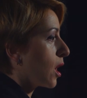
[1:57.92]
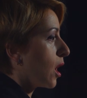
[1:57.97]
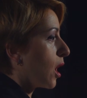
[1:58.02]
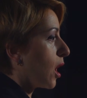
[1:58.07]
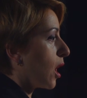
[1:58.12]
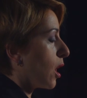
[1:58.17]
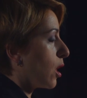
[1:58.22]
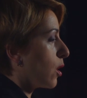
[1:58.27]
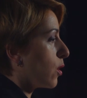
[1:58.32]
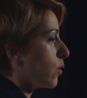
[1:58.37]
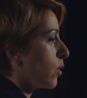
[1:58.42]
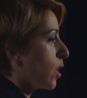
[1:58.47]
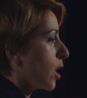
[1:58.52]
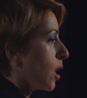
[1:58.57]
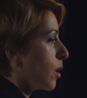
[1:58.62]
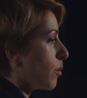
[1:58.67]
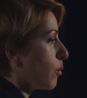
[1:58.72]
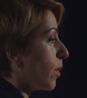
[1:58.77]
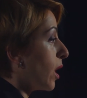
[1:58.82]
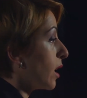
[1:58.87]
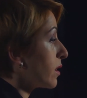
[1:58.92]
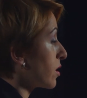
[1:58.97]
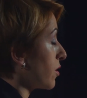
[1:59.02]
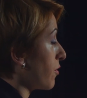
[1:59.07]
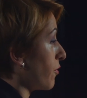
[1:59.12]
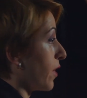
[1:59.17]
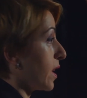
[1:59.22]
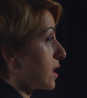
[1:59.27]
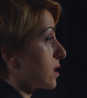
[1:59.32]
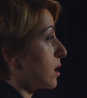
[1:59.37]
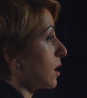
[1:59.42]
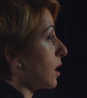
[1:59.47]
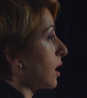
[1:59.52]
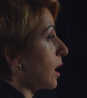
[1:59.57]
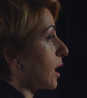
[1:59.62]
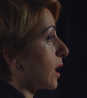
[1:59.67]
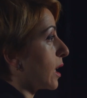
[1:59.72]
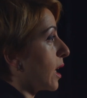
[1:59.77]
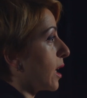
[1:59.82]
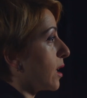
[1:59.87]
how multifaceted,
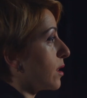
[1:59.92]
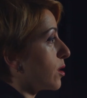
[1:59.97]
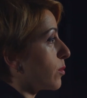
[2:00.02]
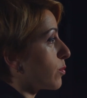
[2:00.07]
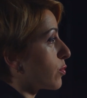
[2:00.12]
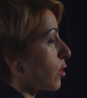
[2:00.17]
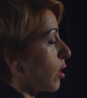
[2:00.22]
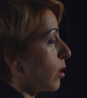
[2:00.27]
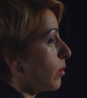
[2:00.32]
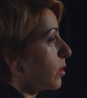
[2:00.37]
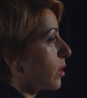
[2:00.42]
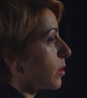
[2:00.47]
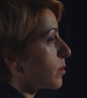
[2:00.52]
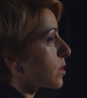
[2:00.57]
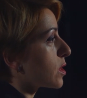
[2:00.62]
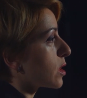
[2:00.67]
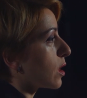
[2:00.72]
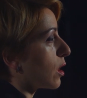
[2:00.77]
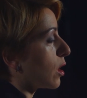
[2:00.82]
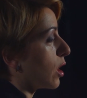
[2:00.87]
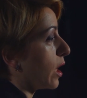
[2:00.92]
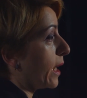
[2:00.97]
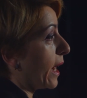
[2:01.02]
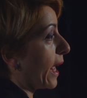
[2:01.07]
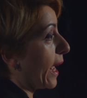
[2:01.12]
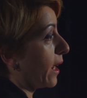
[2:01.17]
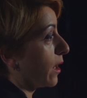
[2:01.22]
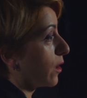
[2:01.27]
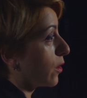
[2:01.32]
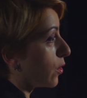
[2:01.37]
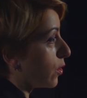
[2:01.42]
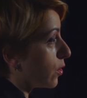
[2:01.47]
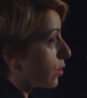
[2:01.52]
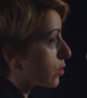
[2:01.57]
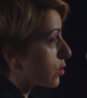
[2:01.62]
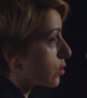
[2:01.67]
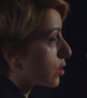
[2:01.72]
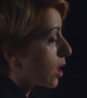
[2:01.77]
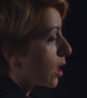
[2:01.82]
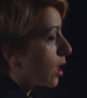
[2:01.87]
again, the problems are and
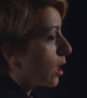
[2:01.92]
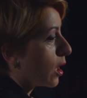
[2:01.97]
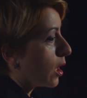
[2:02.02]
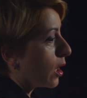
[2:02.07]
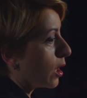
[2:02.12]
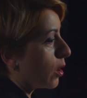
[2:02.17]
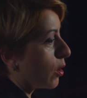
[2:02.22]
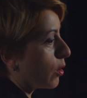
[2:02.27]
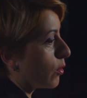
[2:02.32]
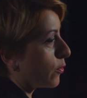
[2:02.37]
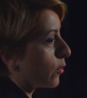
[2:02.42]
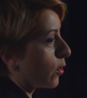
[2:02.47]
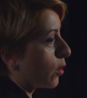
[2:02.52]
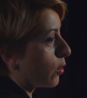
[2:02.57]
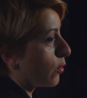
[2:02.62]
angles of